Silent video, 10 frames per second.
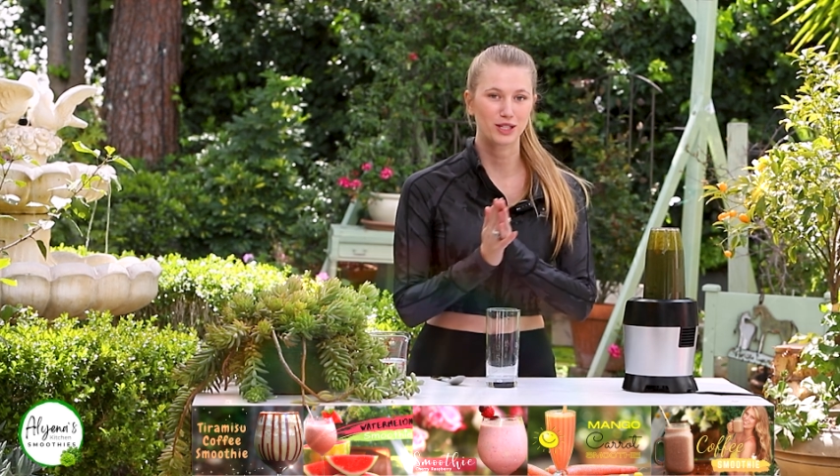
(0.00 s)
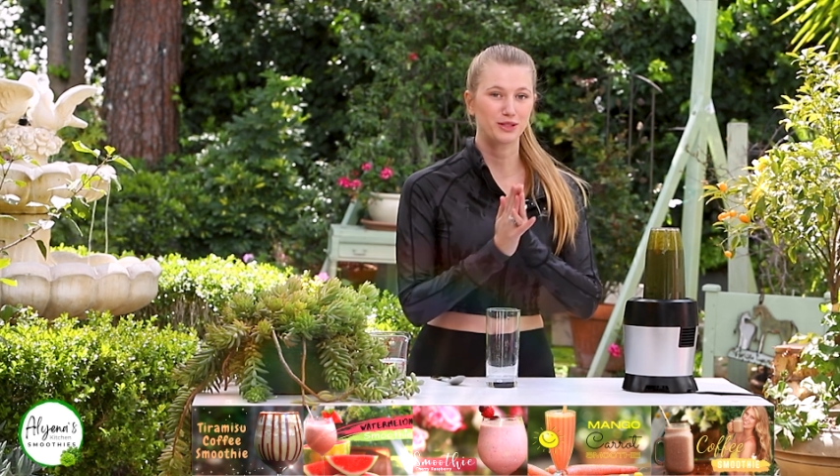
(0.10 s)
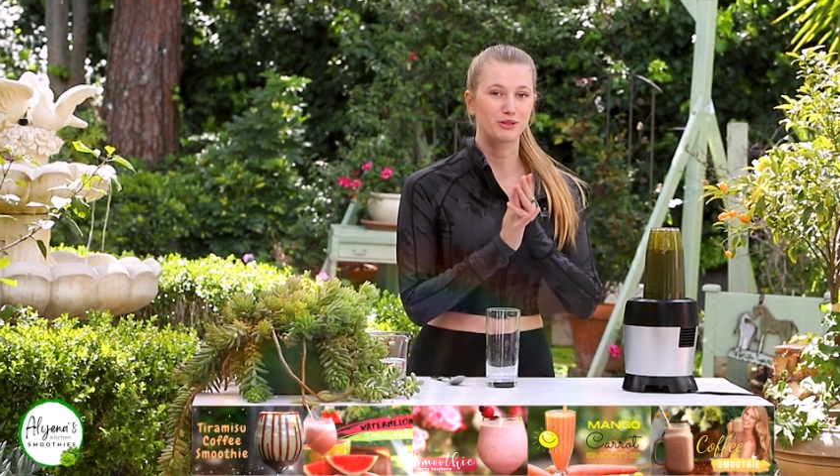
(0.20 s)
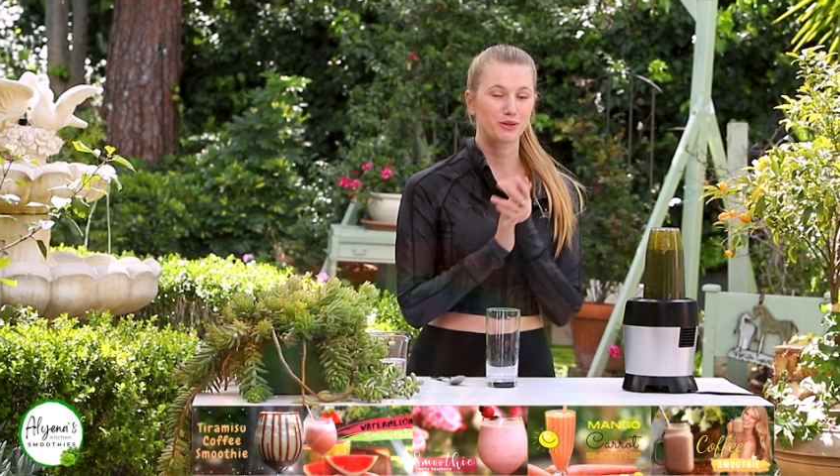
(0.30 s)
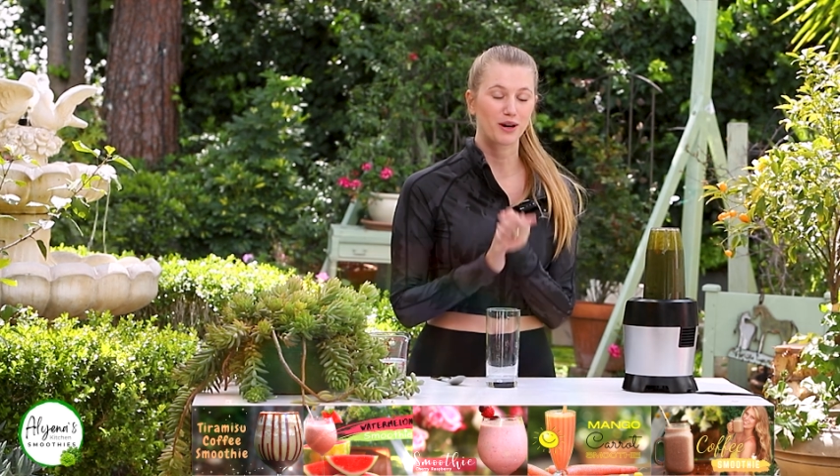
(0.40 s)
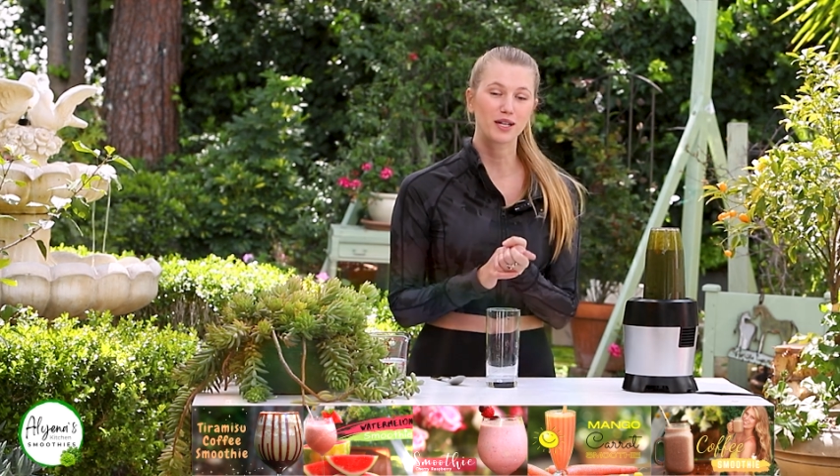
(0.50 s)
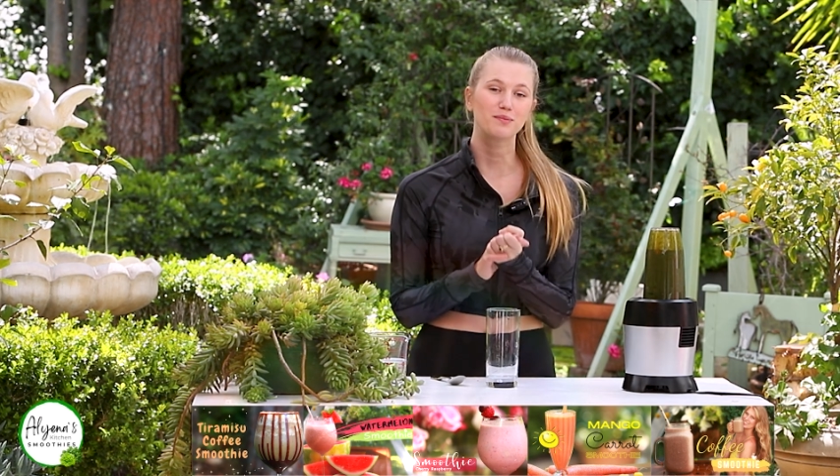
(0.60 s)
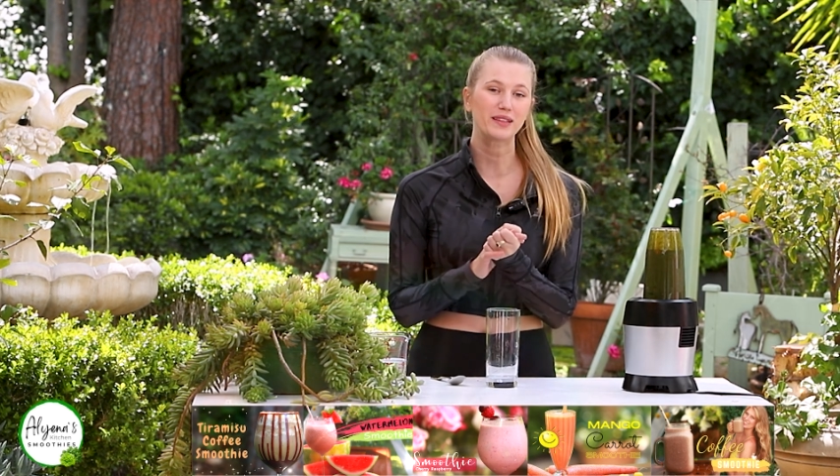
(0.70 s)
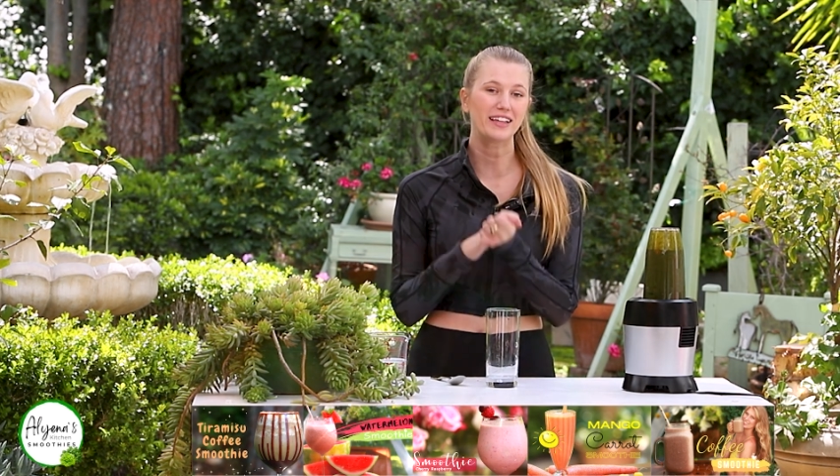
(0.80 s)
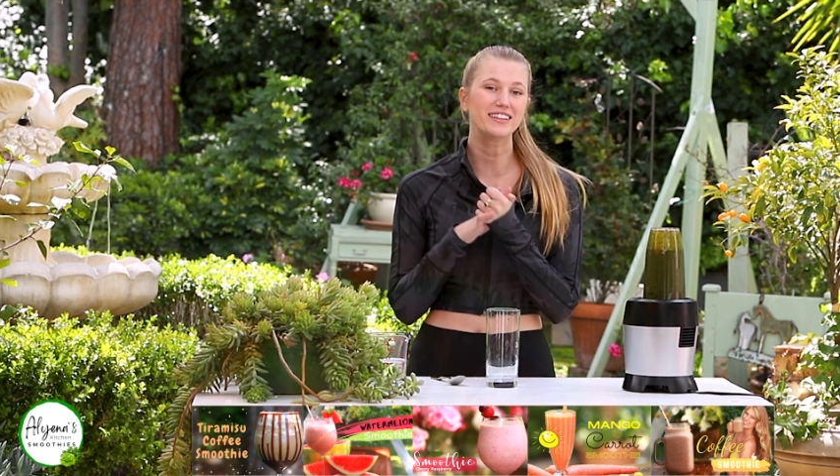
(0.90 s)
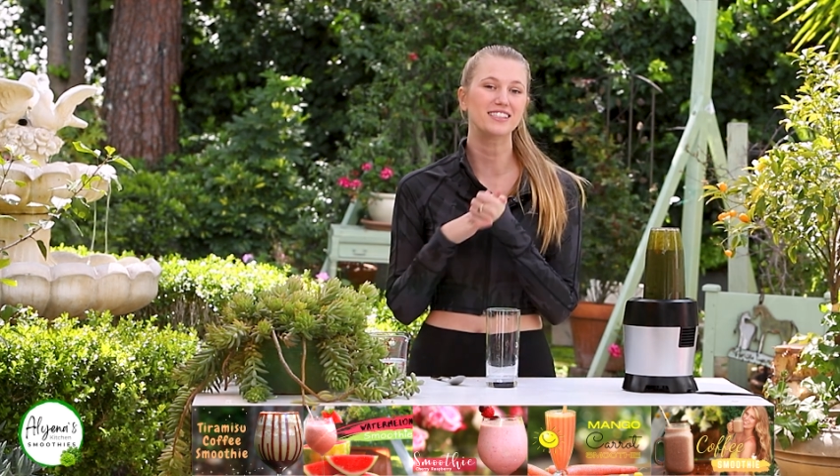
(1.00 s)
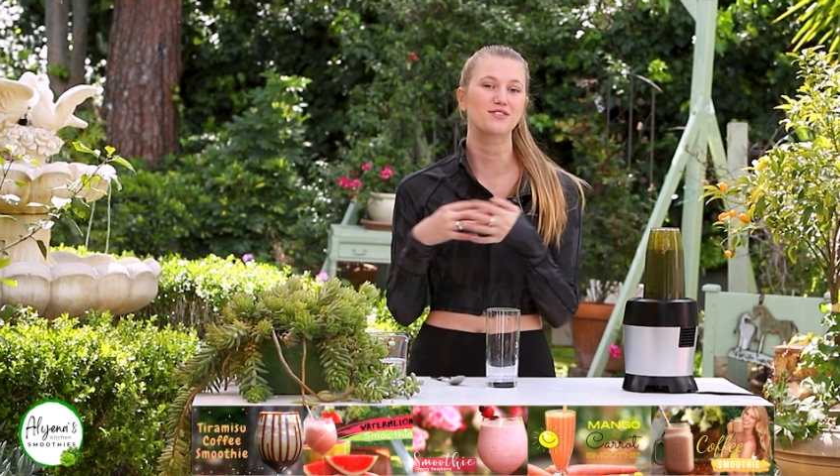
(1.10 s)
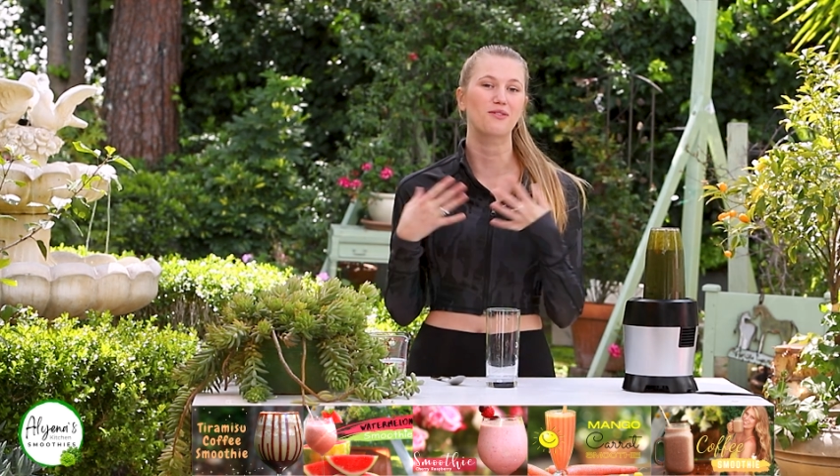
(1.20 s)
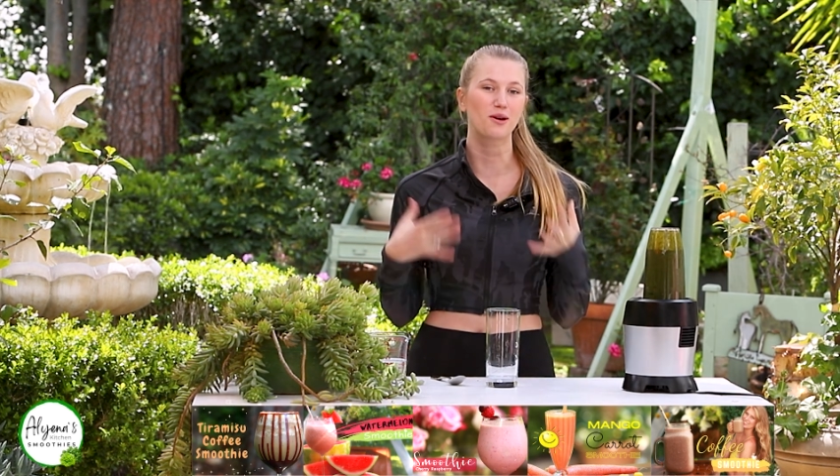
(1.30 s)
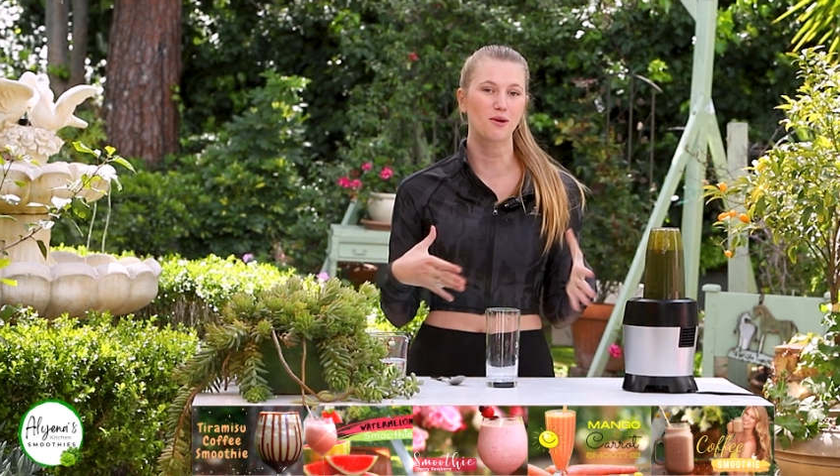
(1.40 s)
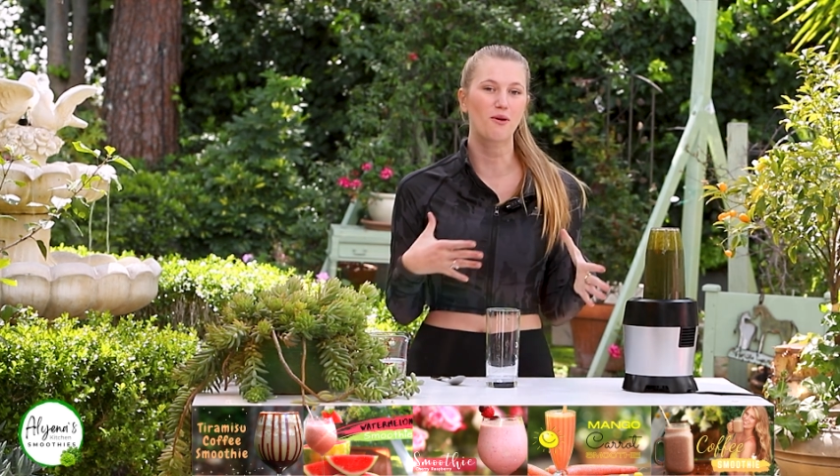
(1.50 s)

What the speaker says: you do want to blend this for a